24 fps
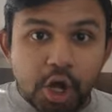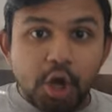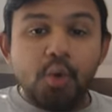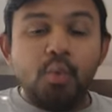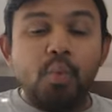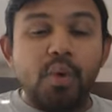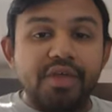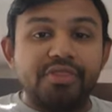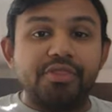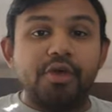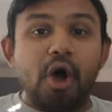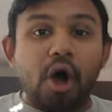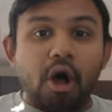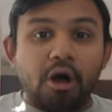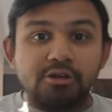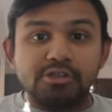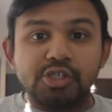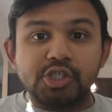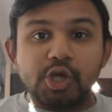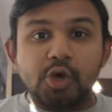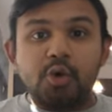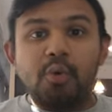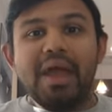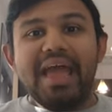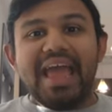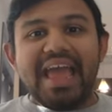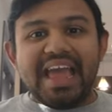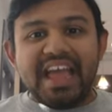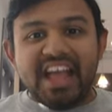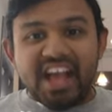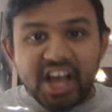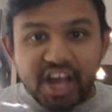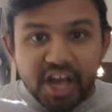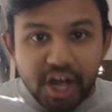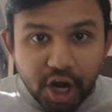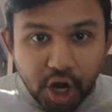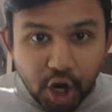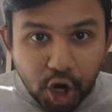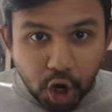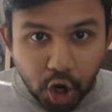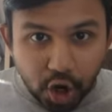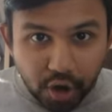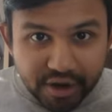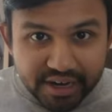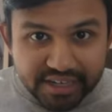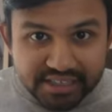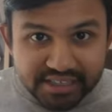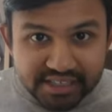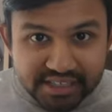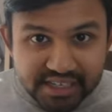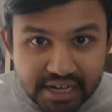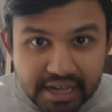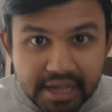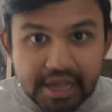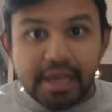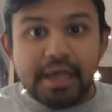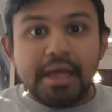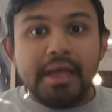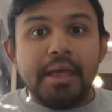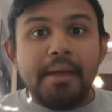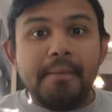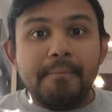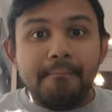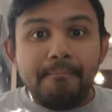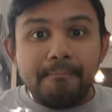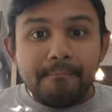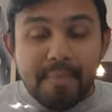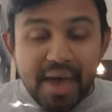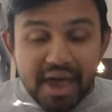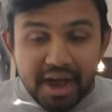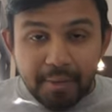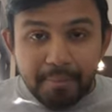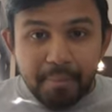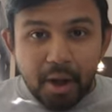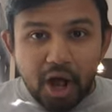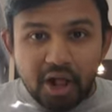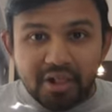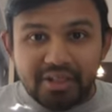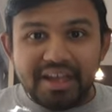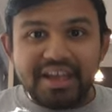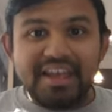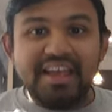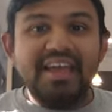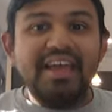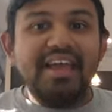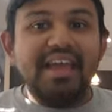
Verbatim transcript: with also a concurrent metabolic